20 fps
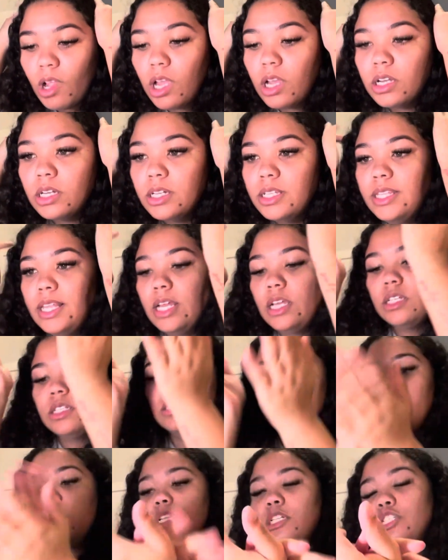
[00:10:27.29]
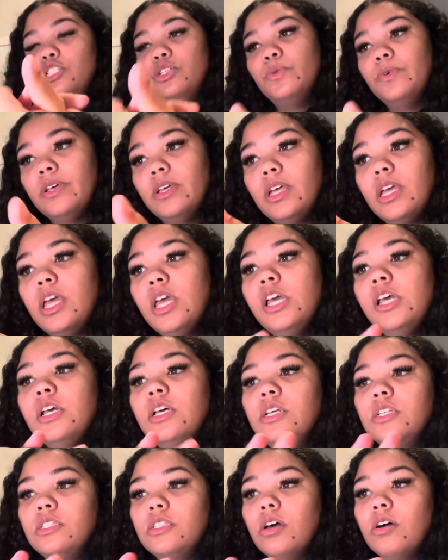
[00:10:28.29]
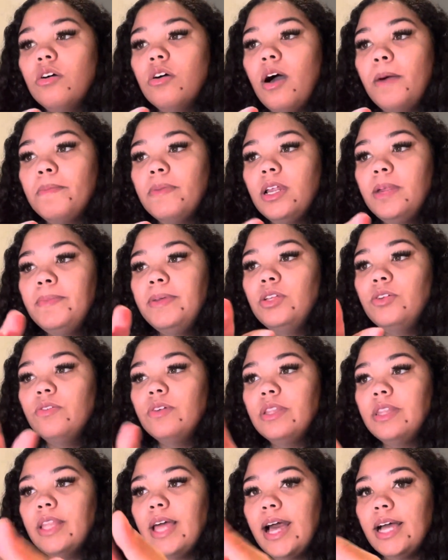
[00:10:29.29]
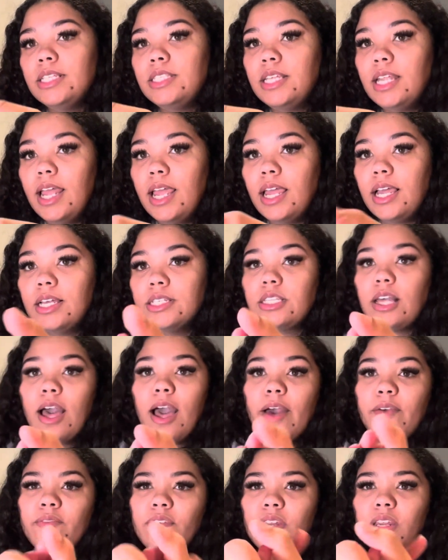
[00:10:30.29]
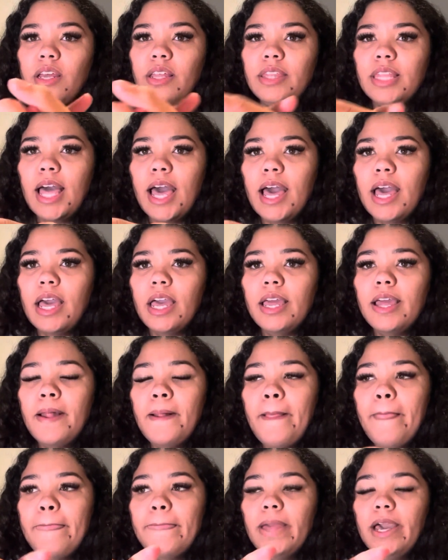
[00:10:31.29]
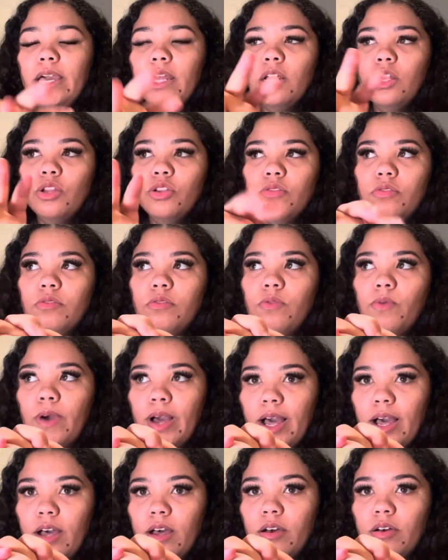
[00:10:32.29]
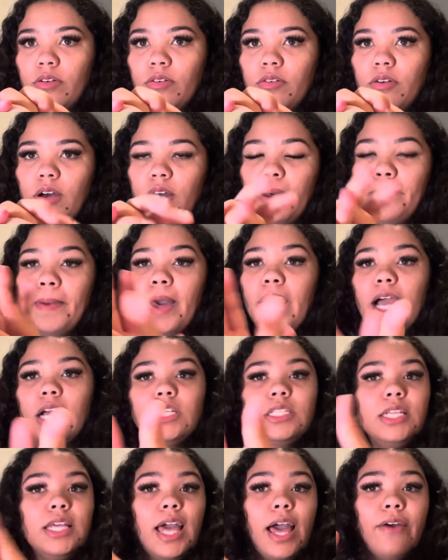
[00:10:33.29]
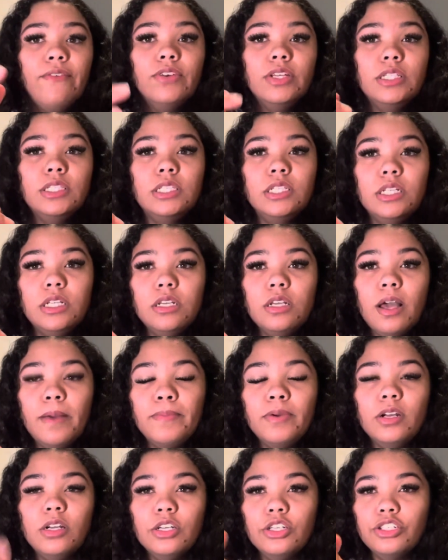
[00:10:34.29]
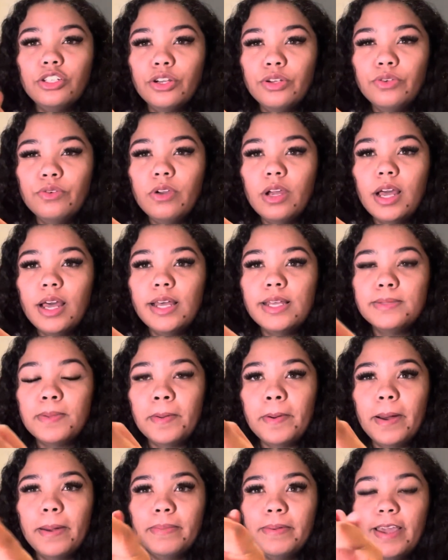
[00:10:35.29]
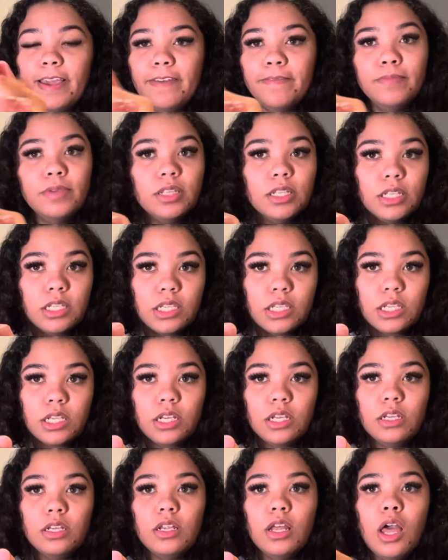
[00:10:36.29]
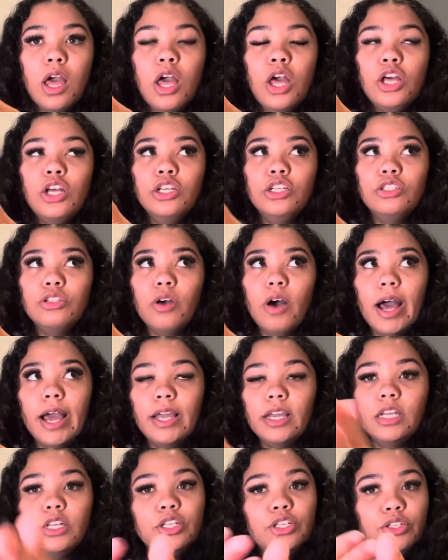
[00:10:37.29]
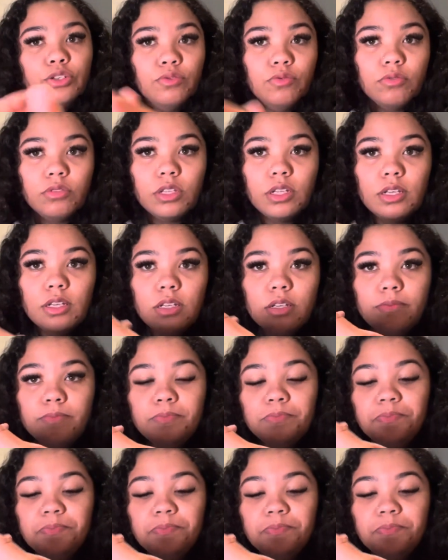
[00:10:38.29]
good things into it. So I'm gonna be doing that today because I haven't done that in a little while. I actually have a seat. I'm gonna show you guys. My mom gave me this seat so I can use it